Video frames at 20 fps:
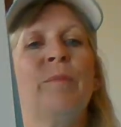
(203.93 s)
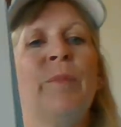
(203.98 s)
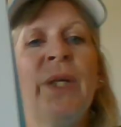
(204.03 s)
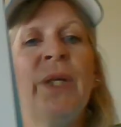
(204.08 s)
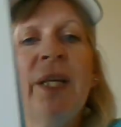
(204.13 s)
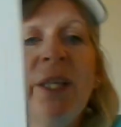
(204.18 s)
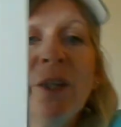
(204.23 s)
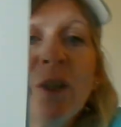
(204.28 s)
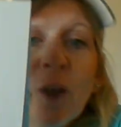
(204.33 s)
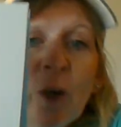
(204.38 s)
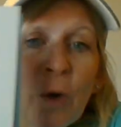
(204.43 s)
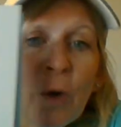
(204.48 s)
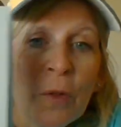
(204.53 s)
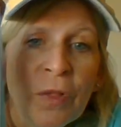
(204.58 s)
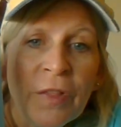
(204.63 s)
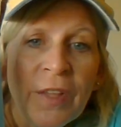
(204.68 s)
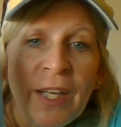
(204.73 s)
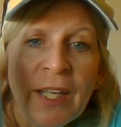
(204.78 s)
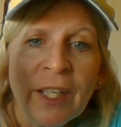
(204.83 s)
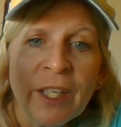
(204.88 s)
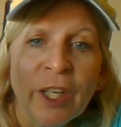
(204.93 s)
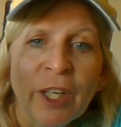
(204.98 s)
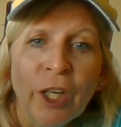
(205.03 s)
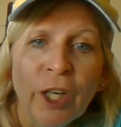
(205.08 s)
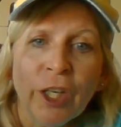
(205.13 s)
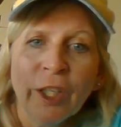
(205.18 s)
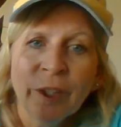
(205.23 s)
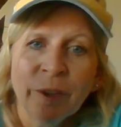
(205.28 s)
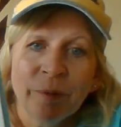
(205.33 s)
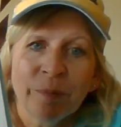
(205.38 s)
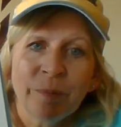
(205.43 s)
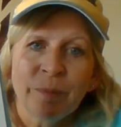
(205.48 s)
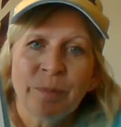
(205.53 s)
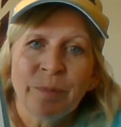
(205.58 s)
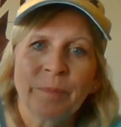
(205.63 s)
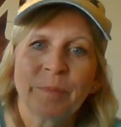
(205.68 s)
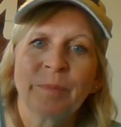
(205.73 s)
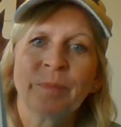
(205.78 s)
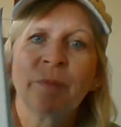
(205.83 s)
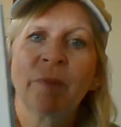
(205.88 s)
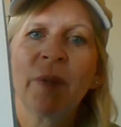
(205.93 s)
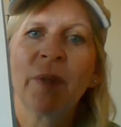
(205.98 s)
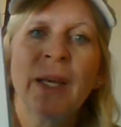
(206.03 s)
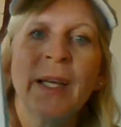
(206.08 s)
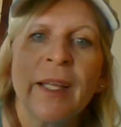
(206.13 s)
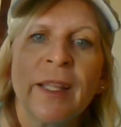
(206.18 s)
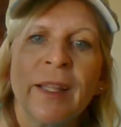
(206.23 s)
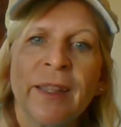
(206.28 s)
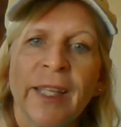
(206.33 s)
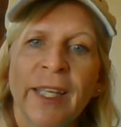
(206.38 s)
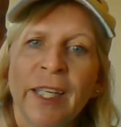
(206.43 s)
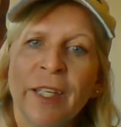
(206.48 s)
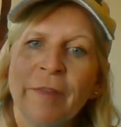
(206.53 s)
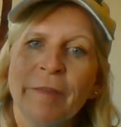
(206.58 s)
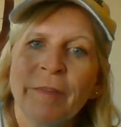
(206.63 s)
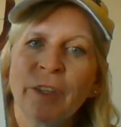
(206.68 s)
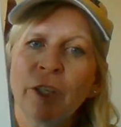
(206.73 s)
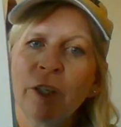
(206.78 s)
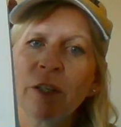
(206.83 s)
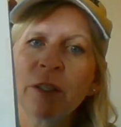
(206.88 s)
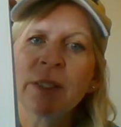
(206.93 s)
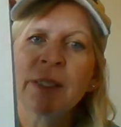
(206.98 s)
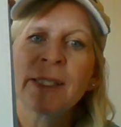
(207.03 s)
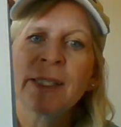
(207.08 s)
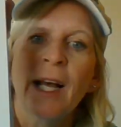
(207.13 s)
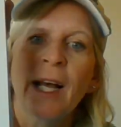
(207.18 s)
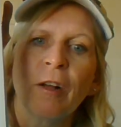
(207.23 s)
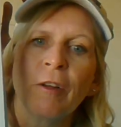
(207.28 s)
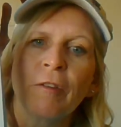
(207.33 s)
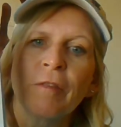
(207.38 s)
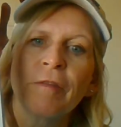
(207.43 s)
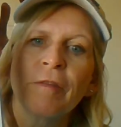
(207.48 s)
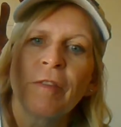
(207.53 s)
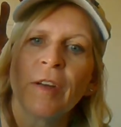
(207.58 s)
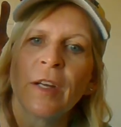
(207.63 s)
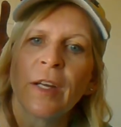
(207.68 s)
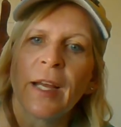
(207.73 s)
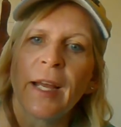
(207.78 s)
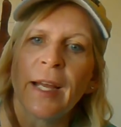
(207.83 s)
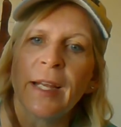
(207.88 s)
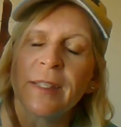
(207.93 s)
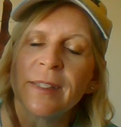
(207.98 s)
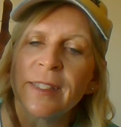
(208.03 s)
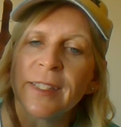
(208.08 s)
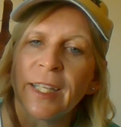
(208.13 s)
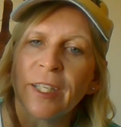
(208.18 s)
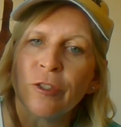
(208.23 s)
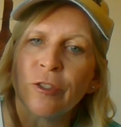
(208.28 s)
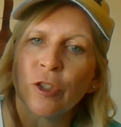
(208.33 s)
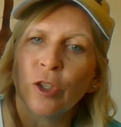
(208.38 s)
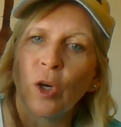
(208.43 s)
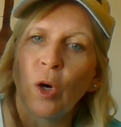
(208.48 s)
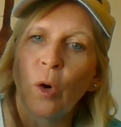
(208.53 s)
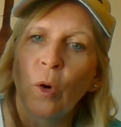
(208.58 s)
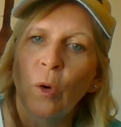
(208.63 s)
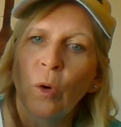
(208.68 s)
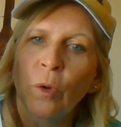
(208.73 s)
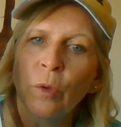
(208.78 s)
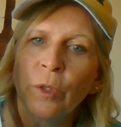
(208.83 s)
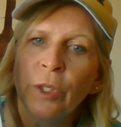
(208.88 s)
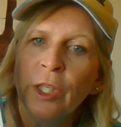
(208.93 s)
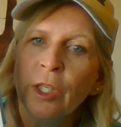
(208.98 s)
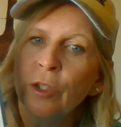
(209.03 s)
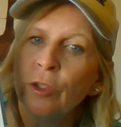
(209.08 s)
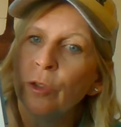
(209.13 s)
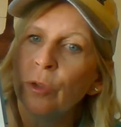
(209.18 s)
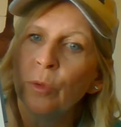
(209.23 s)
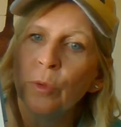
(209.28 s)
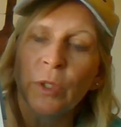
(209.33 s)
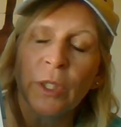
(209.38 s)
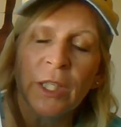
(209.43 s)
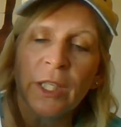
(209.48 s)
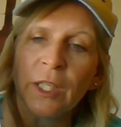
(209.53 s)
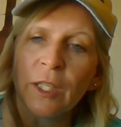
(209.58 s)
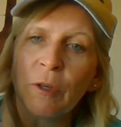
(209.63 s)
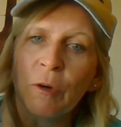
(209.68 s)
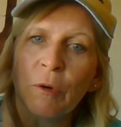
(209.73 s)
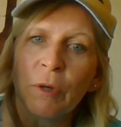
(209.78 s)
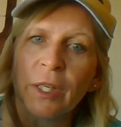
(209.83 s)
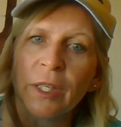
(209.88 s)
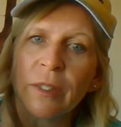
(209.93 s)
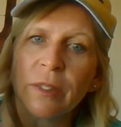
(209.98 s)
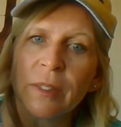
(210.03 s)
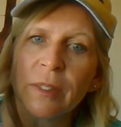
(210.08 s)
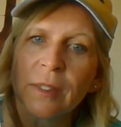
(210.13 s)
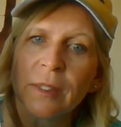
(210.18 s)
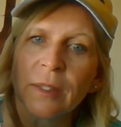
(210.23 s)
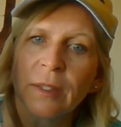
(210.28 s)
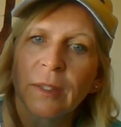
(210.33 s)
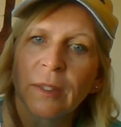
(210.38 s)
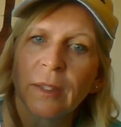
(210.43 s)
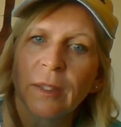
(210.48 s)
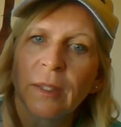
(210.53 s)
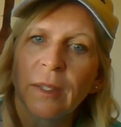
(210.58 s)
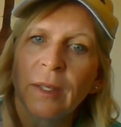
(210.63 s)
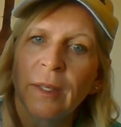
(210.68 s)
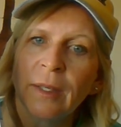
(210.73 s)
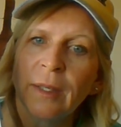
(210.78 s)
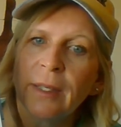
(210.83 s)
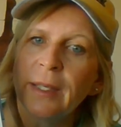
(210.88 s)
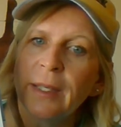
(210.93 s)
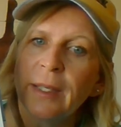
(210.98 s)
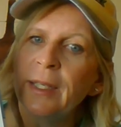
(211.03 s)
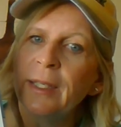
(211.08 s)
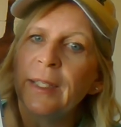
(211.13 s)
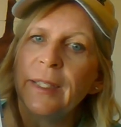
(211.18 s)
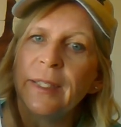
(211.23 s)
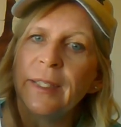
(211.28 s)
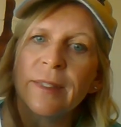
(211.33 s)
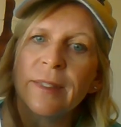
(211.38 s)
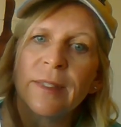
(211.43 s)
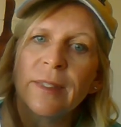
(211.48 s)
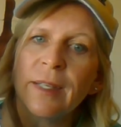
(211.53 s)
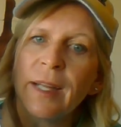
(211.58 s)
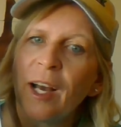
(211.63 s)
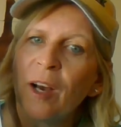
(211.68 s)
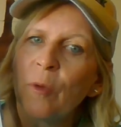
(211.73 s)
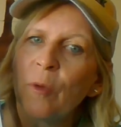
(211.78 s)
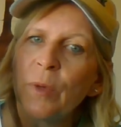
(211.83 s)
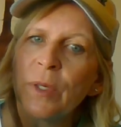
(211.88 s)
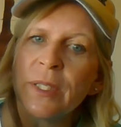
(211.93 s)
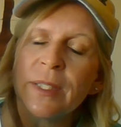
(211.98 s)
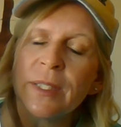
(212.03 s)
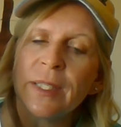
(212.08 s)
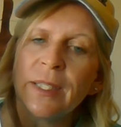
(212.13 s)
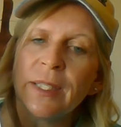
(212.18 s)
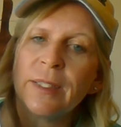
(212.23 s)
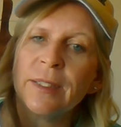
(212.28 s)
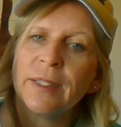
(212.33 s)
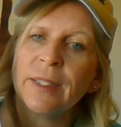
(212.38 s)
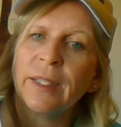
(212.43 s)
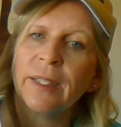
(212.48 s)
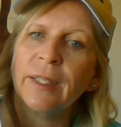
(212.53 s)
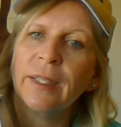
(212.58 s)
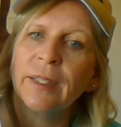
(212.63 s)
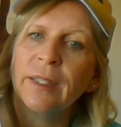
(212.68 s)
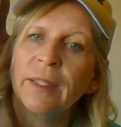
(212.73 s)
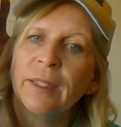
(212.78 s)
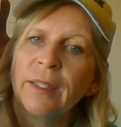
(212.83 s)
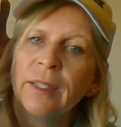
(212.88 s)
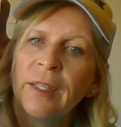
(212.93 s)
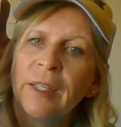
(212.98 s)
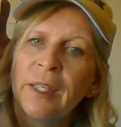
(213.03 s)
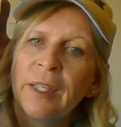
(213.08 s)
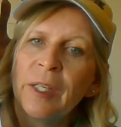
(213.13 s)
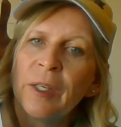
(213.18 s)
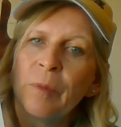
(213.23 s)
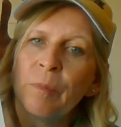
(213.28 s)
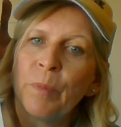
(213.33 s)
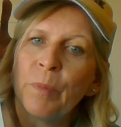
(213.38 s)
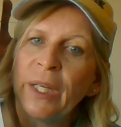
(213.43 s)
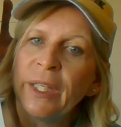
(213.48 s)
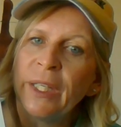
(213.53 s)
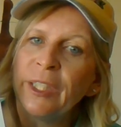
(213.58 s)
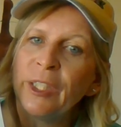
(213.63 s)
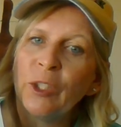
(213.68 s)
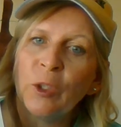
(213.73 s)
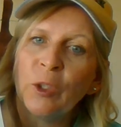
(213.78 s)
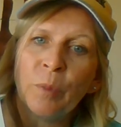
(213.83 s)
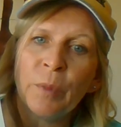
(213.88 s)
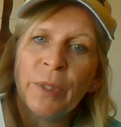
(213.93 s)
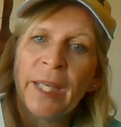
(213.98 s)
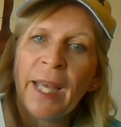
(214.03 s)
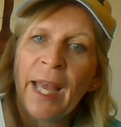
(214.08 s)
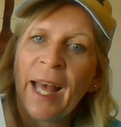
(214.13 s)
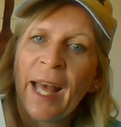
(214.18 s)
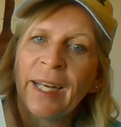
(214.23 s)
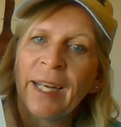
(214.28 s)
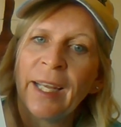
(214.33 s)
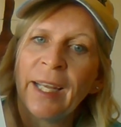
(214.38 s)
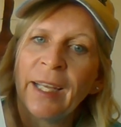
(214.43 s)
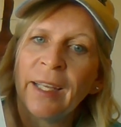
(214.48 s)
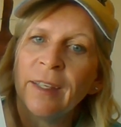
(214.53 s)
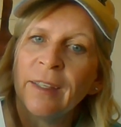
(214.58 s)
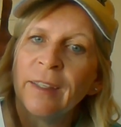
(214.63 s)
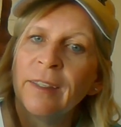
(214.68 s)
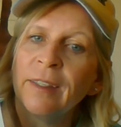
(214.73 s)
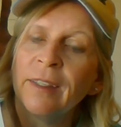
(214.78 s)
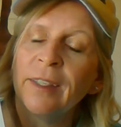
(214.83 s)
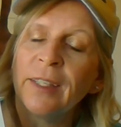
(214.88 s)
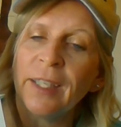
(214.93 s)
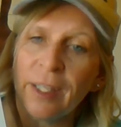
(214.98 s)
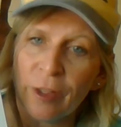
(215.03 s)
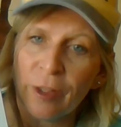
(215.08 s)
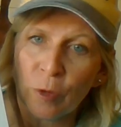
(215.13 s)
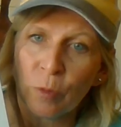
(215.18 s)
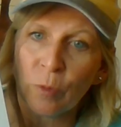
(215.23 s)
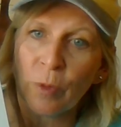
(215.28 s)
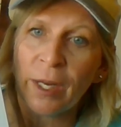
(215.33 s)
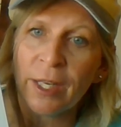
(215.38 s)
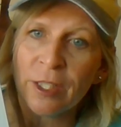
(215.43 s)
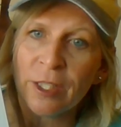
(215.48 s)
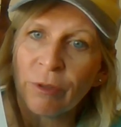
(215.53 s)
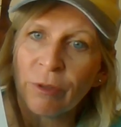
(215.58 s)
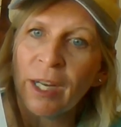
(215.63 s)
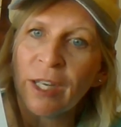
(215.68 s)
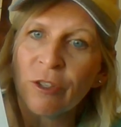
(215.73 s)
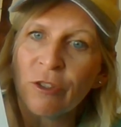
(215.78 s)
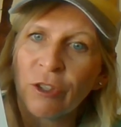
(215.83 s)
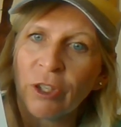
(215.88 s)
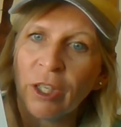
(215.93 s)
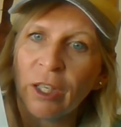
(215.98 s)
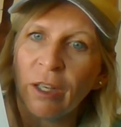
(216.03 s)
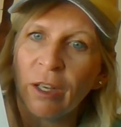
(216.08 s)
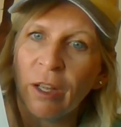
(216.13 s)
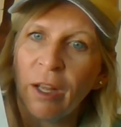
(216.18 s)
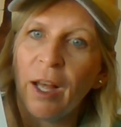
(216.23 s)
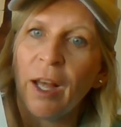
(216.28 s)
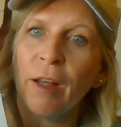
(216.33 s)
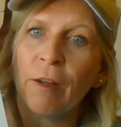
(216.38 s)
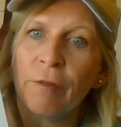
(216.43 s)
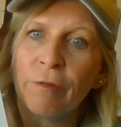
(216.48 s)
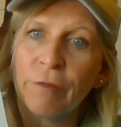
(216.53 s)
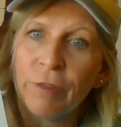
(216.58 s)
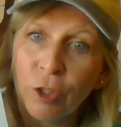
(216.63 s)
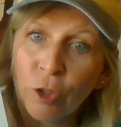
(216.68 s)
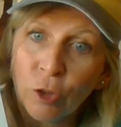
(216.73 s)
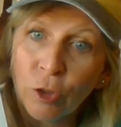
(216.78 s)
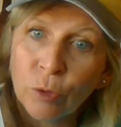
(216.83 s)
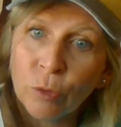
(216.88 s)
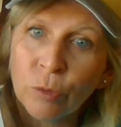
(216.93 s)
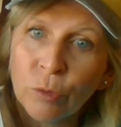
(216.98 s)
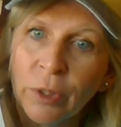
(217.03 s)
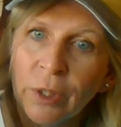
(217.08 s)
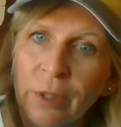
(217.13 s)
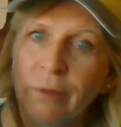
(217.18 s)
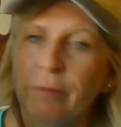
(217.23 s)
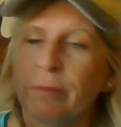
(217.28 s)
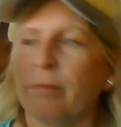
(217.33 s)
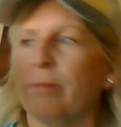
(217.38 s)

Be your own thinker. Think for yourself and set your own unique course. It isn't always easy, but you'll be heading in the right direction of you.